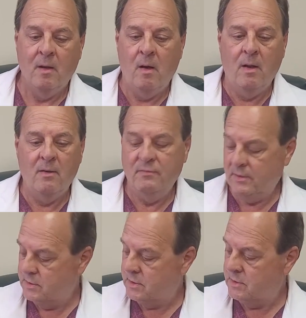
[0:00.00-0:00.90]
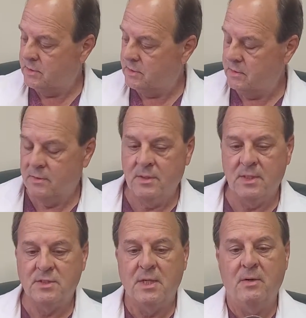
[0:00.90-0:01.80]
all of
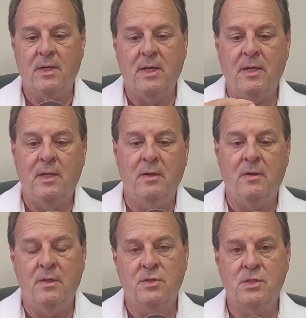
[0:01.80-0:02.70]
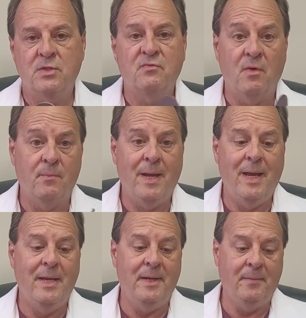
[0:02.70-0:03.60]
this area here is just for
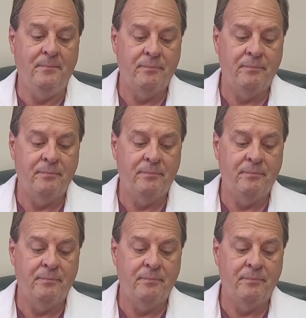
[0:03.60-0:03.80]
padding.